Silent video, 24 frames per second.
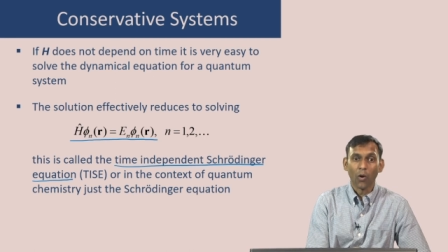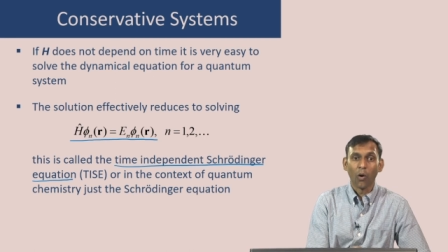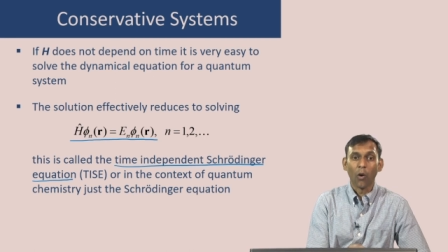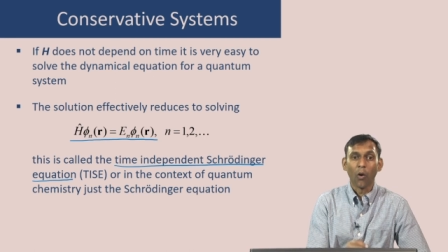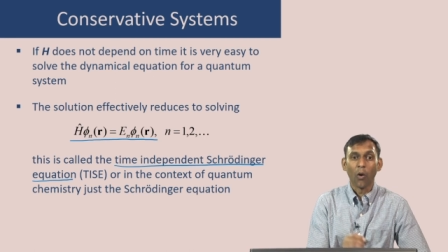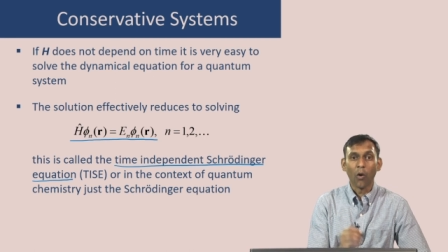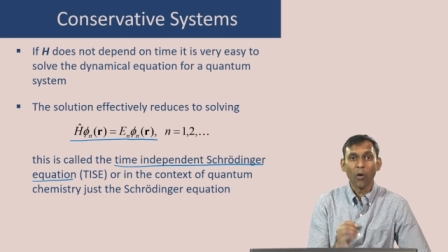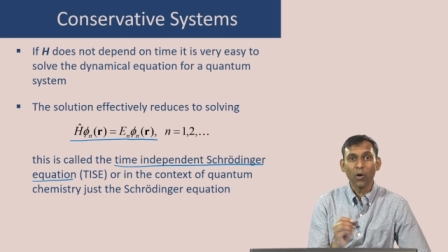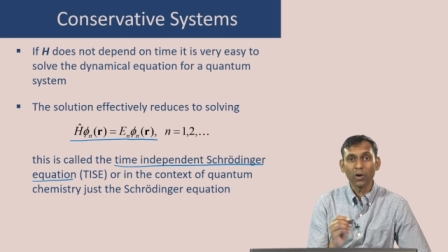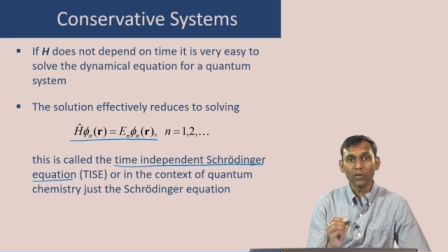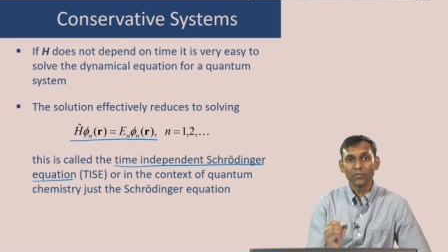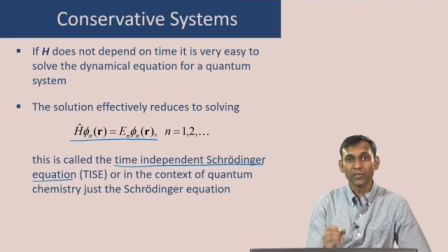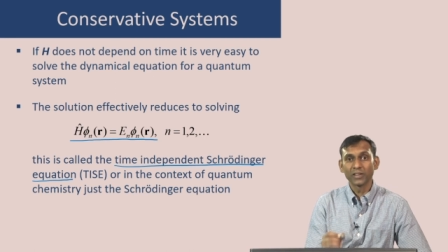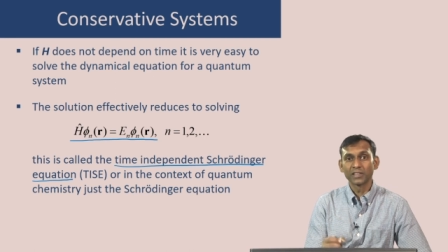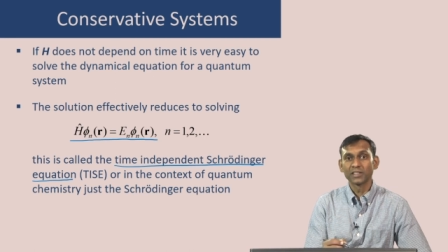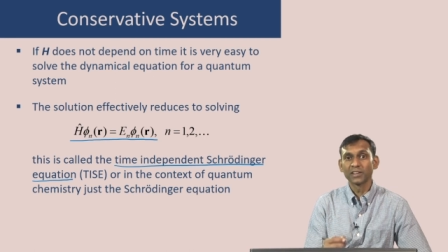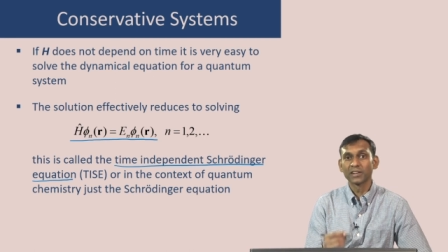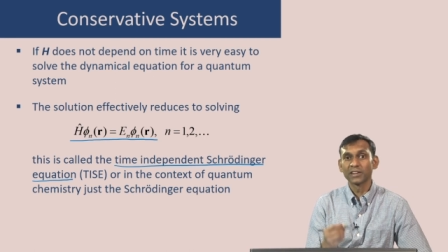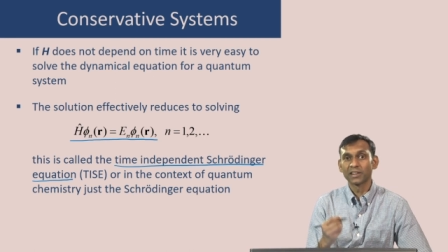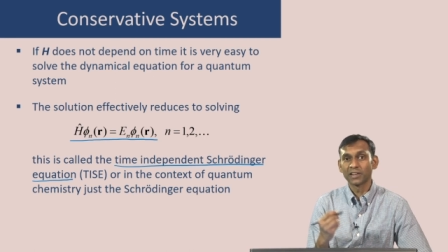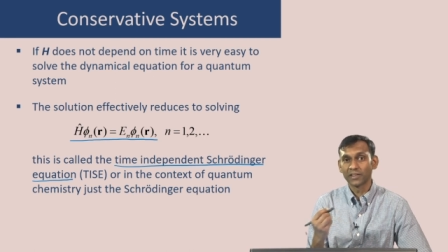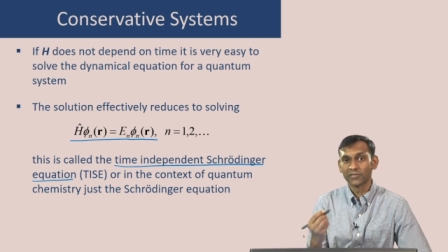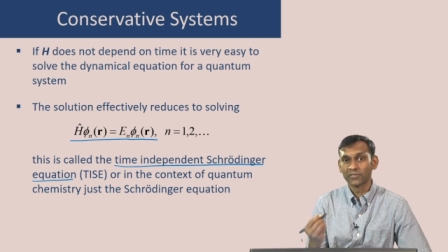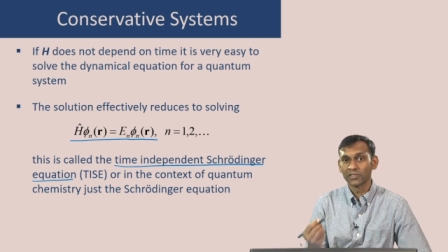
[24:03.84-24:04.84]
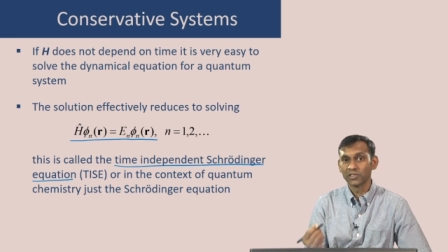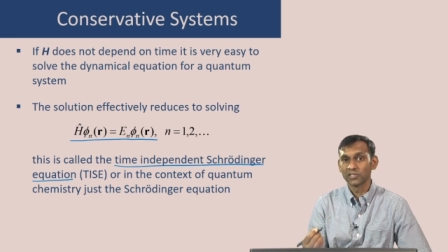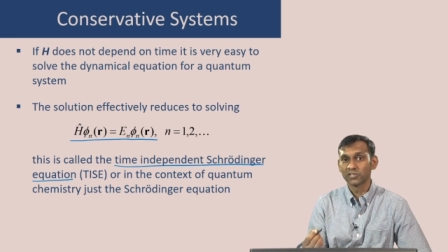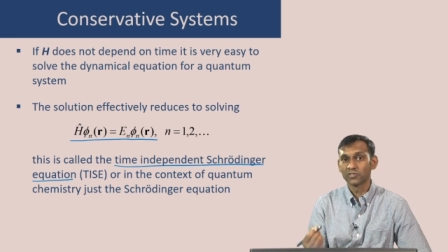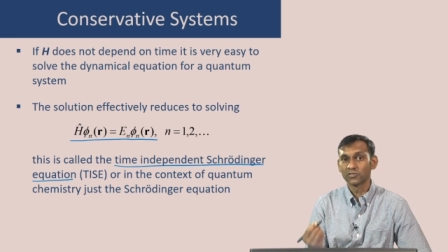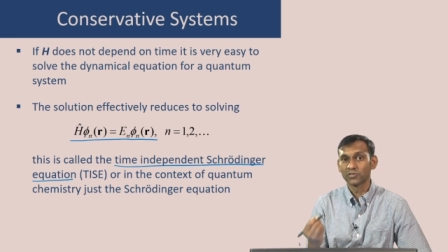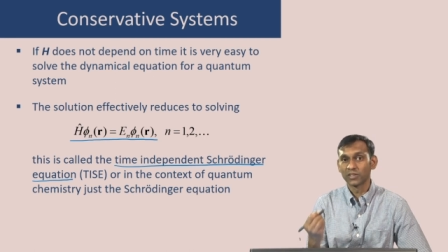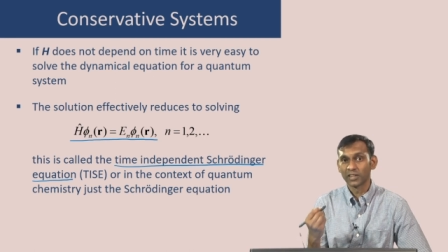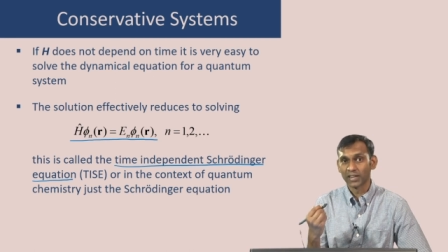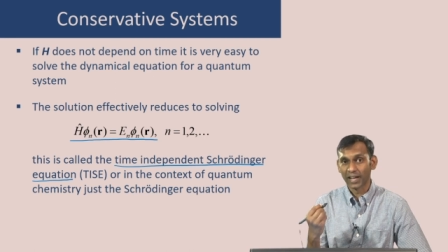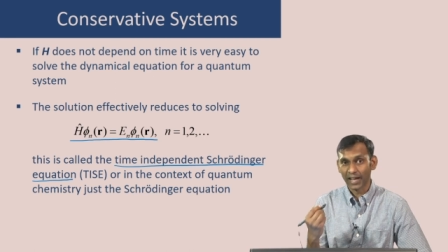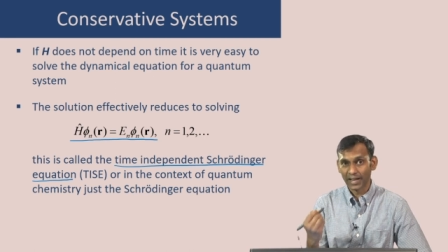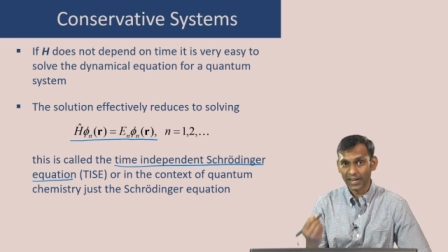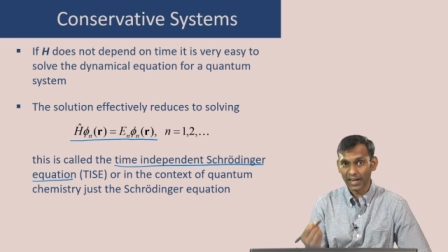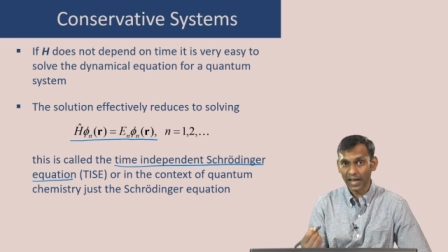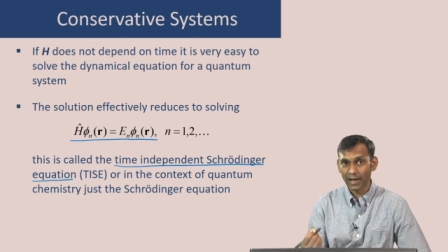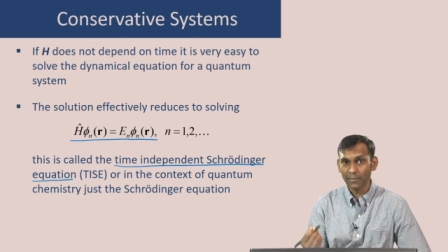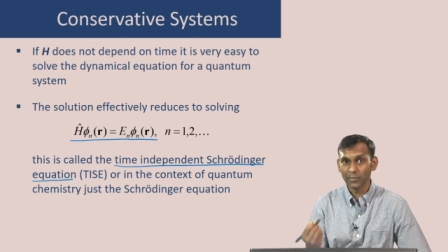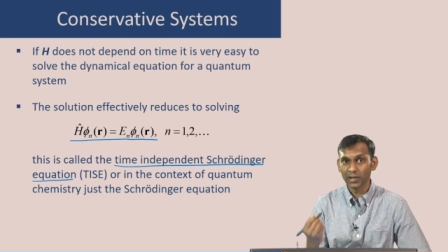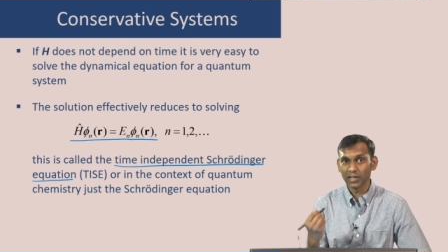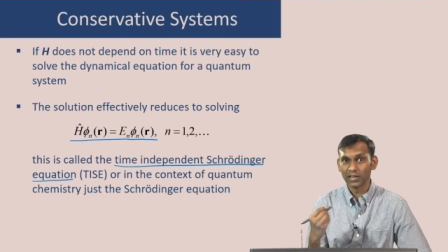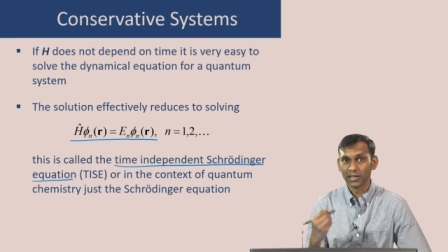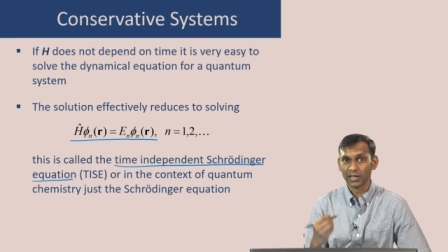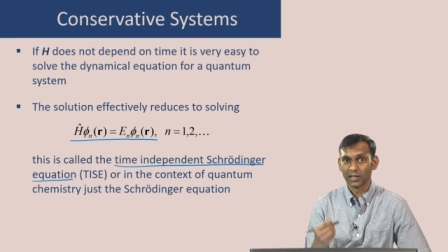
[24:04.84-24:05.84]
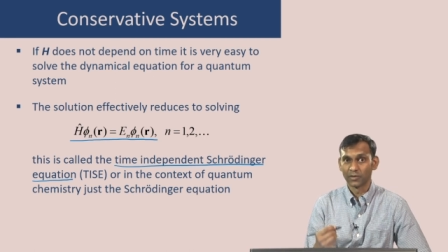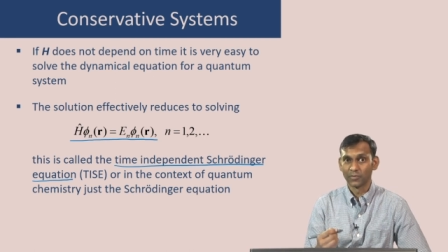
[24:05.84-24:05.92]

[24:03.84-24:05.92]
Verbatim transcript: or whether it refers to the dynamical